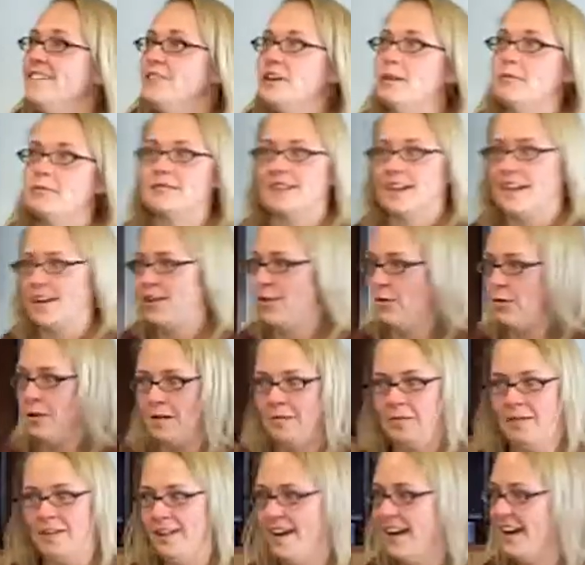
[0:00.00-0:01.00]
Trevor was like, "You
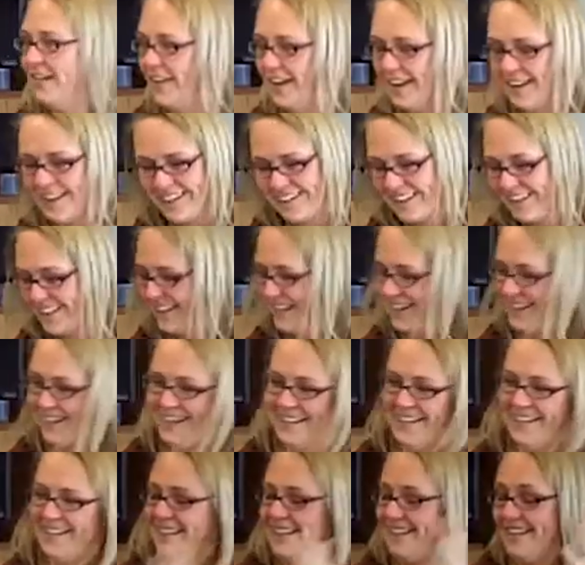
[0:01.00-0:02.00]
wouldn't believe it."
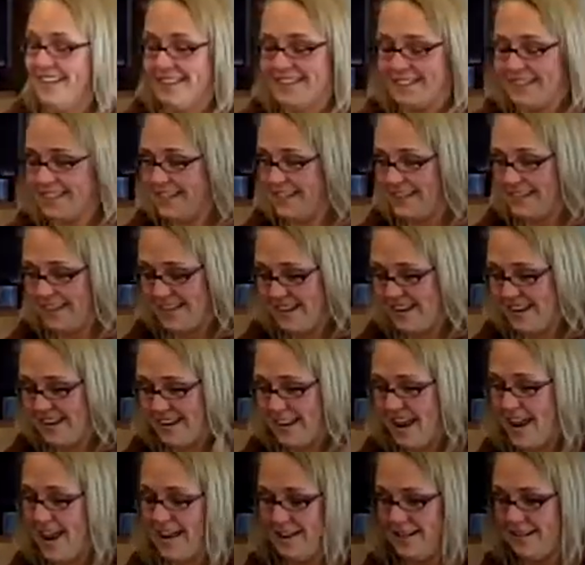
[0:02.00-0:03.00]

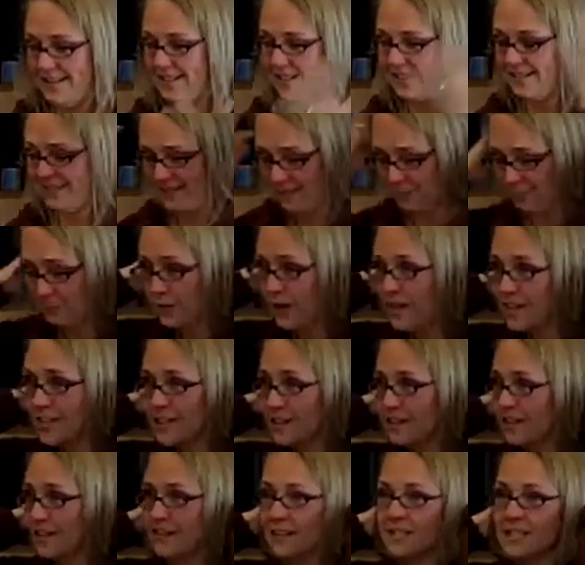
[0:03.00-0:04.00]
He had
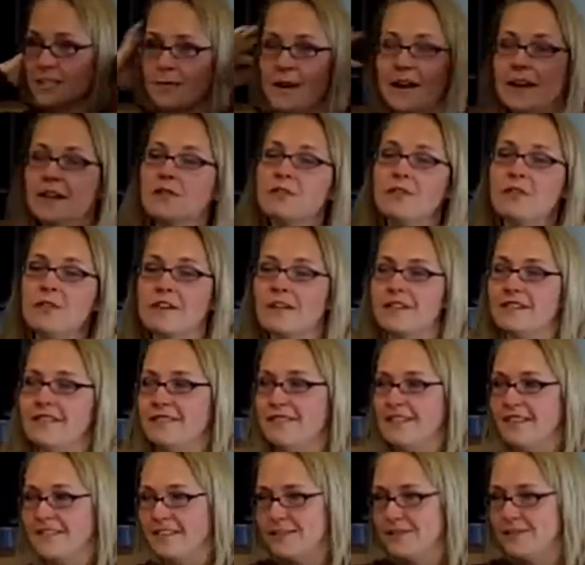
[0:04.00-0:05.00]
pressure on his spinal
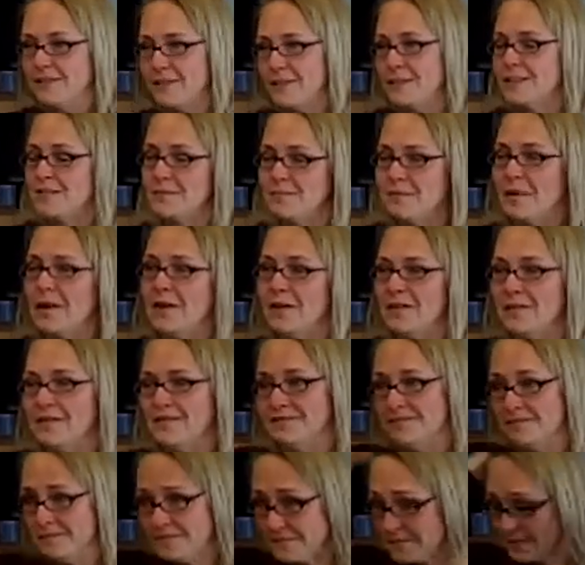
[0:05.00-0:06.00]
cord, on the first
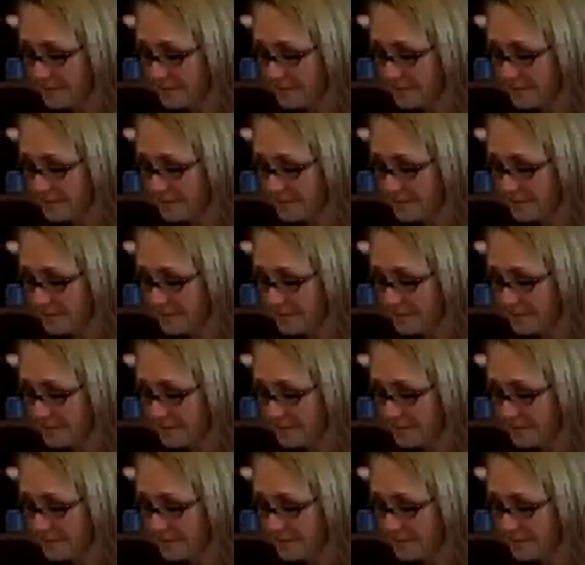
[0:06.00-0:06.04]
bone,